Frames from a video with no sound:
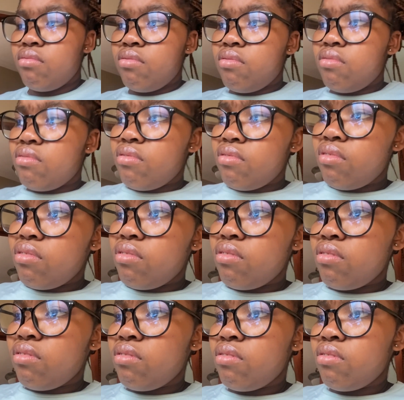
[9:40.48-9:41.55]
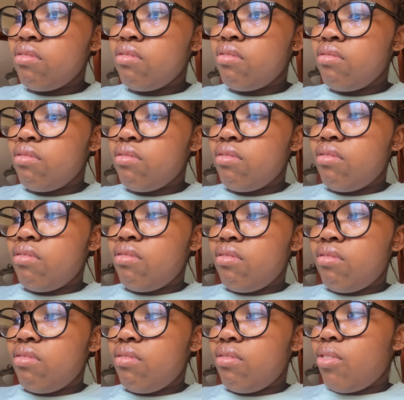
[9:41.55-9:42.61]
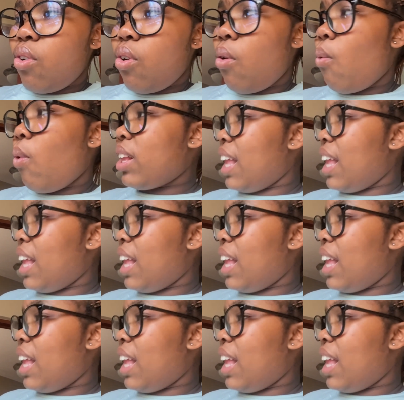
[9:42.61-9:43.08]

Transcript: Please switch off the camera. What,